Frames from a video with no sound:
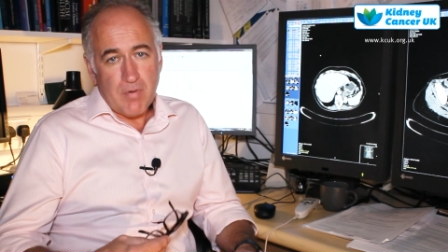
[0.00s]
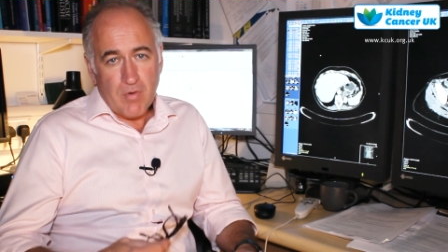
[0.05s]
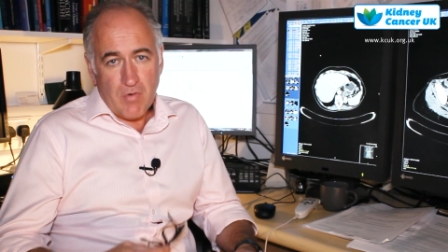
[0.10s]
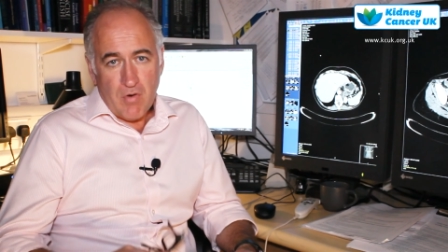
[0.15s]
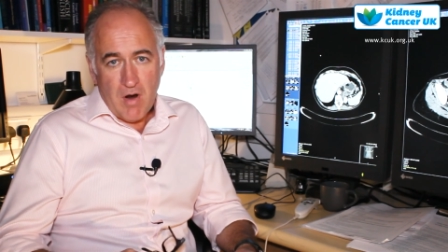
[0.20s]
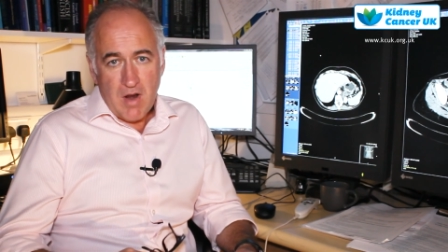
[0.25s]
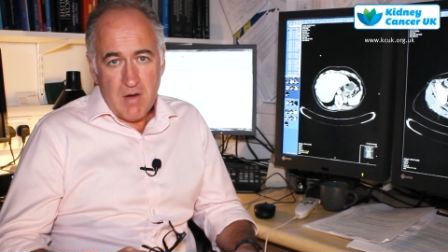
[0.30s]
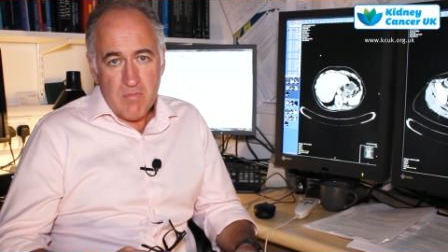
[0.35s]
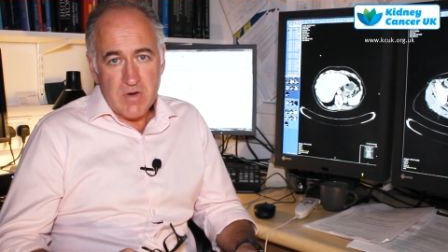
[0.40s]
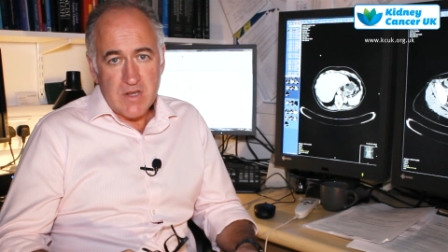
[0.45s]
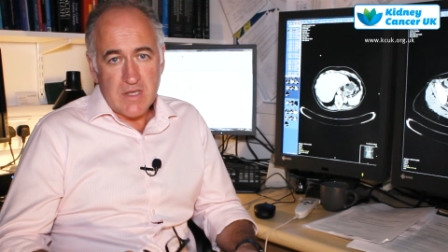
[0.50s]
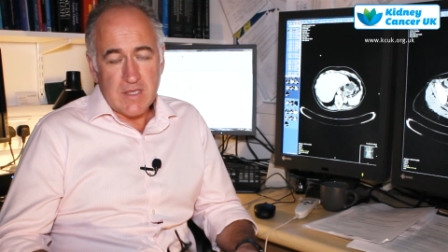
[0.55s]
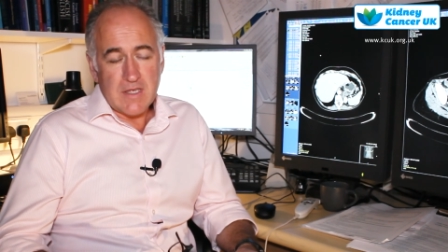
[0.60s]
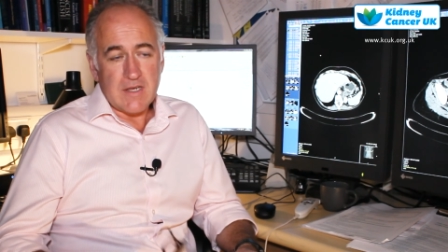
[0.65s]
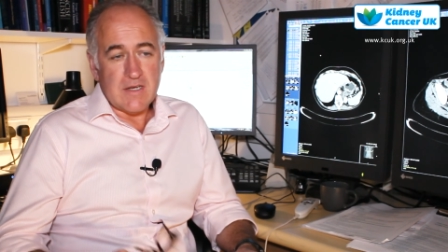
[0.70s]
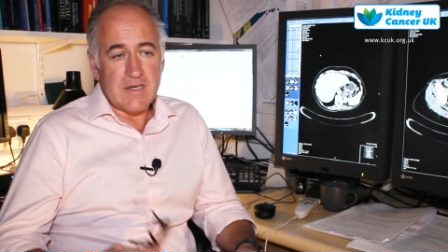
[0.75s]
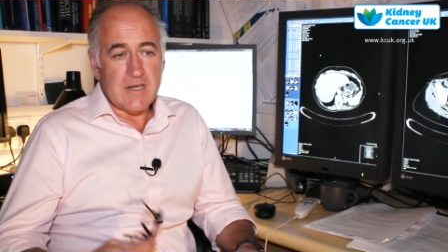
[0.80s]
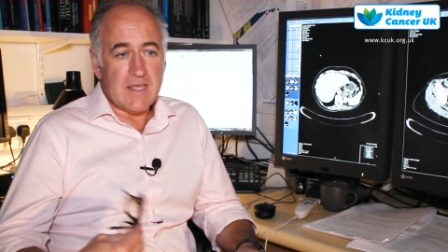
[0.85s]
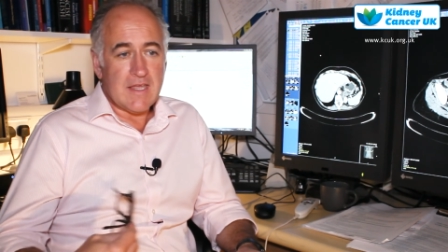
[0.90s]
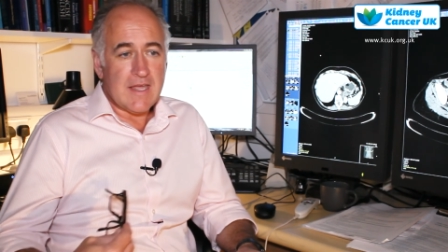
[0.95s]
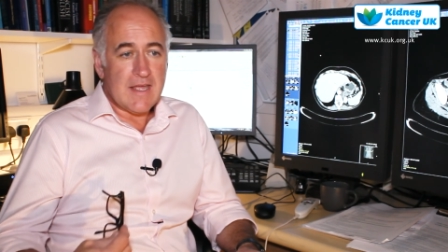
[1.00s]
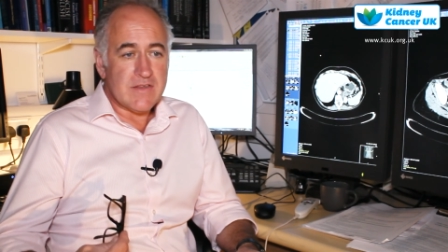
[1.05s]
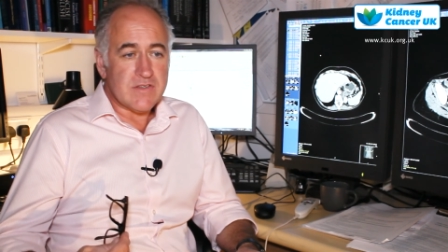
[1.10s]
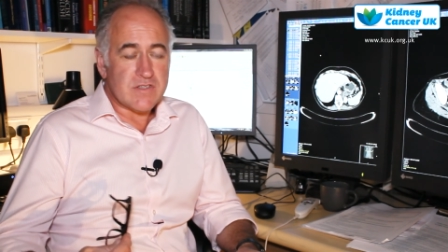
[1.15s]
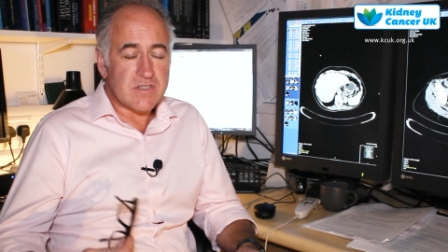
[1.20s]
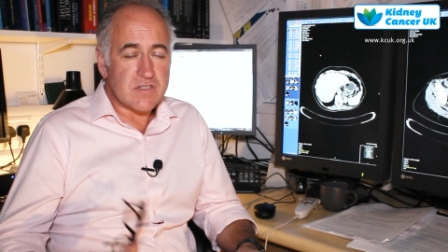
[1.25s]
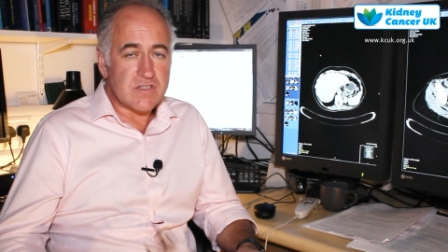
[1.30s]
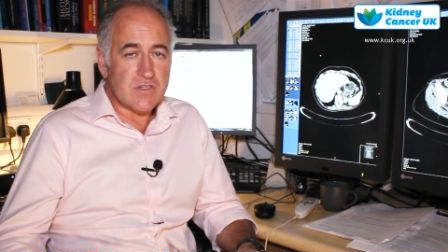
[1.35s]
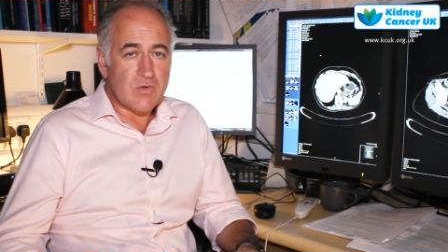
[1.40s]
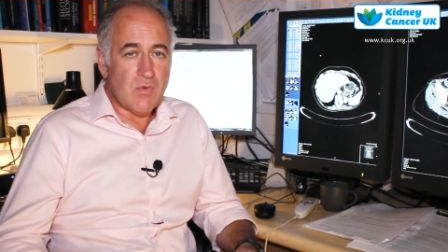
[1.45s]
primary kidney
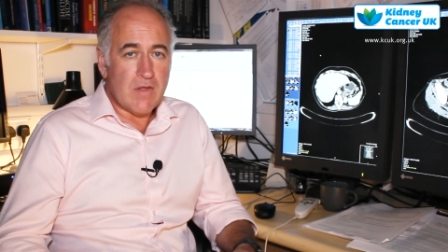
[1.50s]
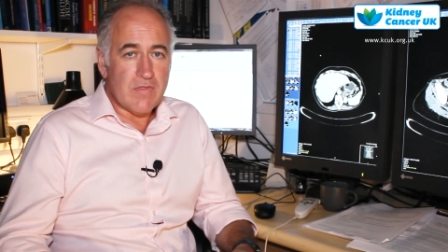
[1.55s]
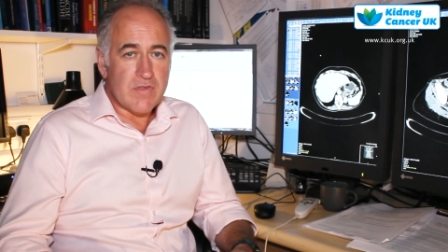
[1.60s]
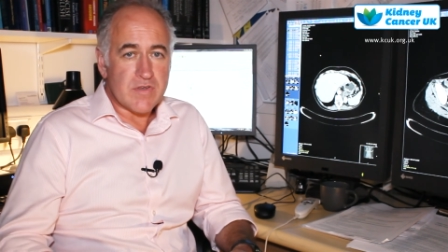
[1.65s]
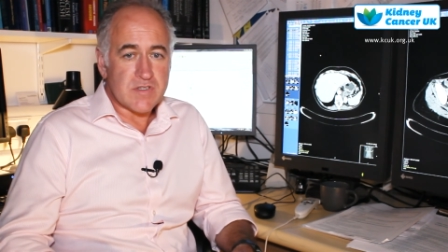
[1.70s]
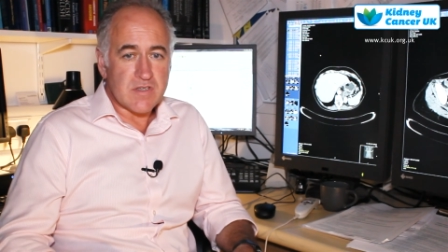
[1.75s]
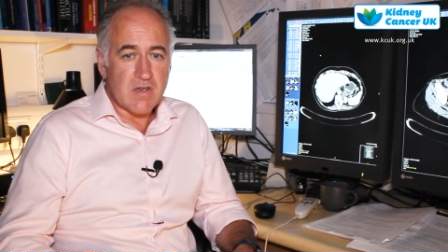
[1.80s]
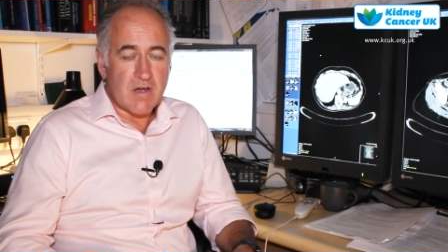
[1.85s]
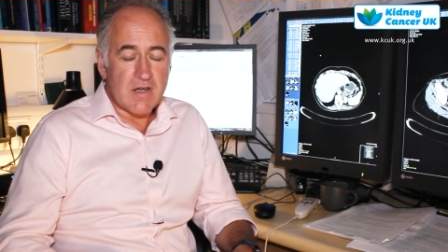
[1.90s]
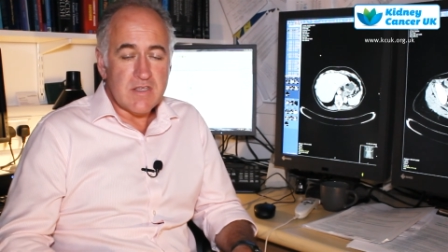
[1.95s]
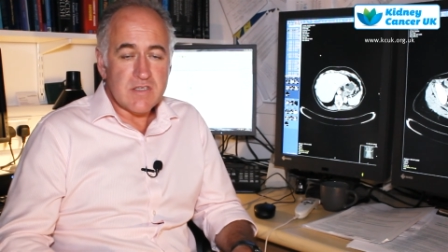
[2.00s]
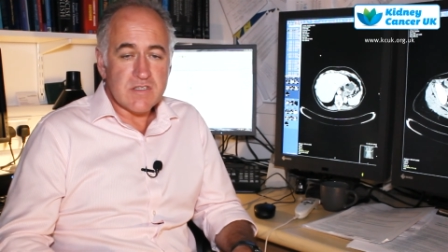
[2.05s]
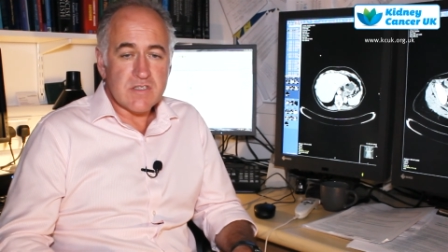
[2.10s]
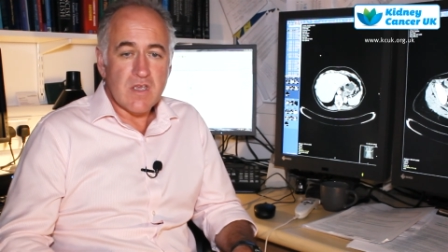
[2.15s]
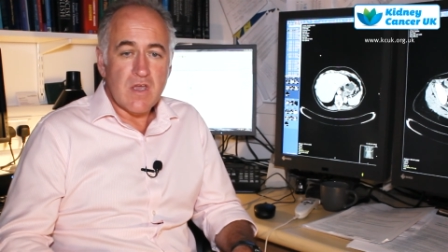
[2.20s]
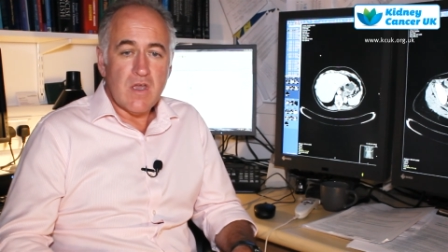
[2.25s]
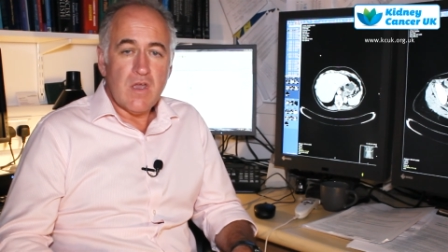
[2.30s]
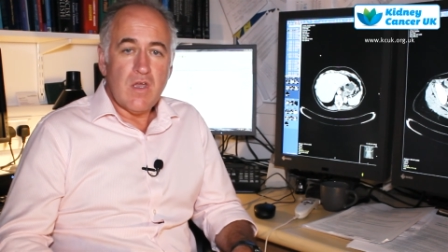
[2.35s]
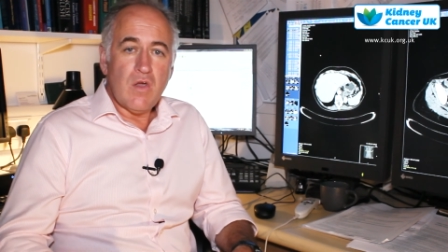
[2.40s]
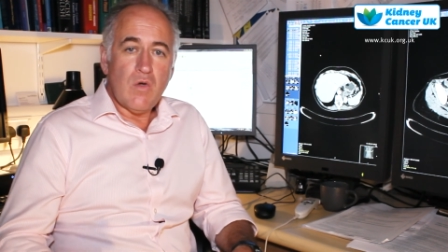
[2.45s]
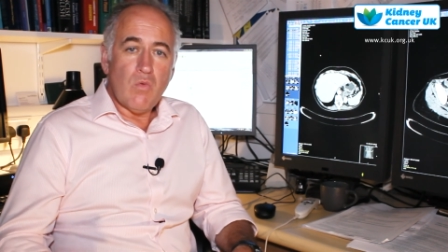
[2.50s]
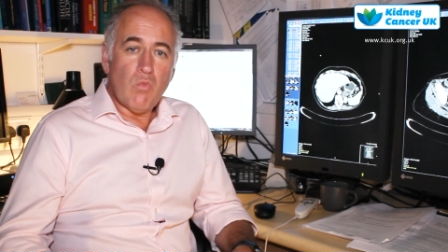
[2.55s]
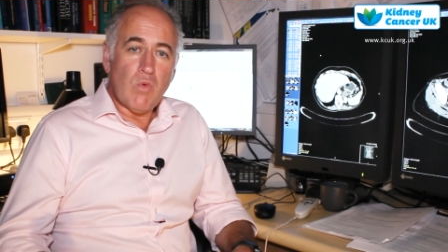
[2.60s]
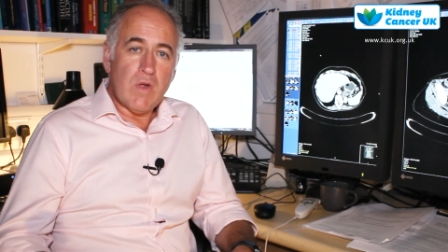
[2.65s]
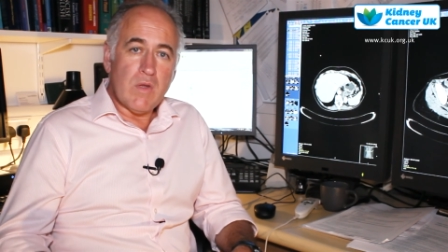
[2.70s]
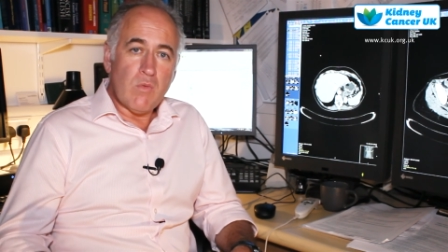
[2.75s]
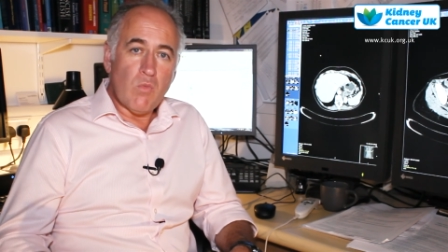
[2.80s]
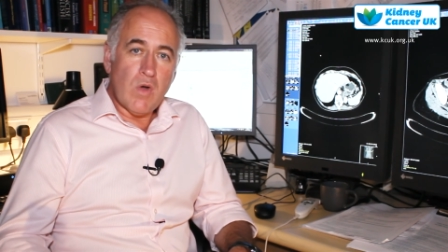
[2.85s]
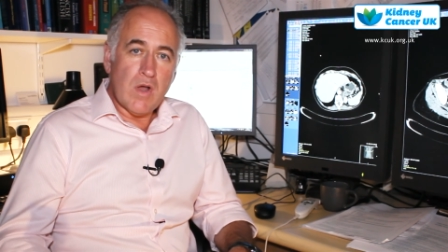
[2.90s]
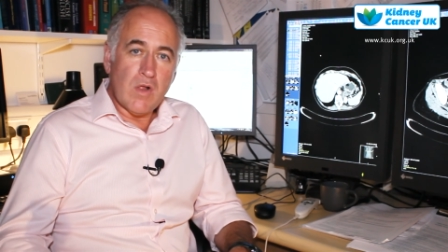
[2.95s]
cancer to other sites,
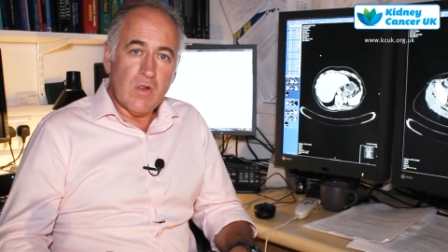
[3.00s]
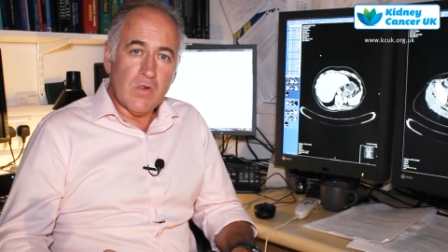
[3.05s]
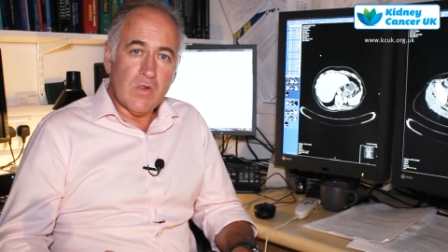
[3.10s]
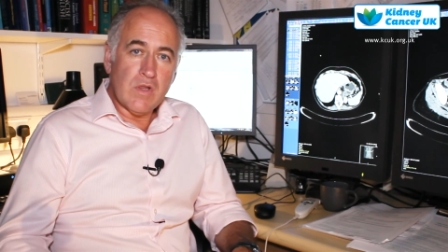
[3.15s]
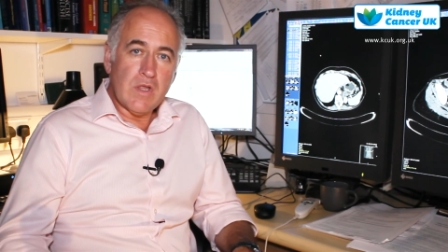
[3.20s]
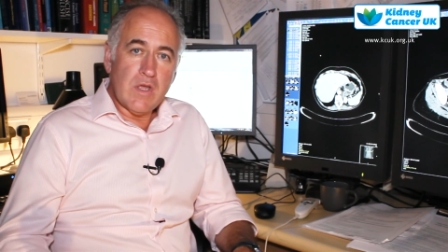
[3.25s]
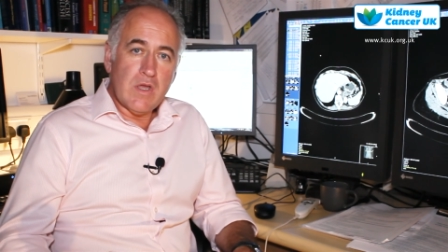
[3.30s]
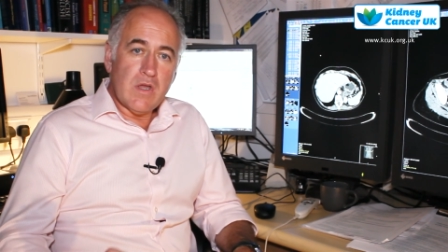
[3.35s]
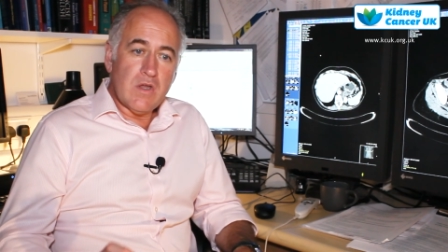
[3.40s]
we will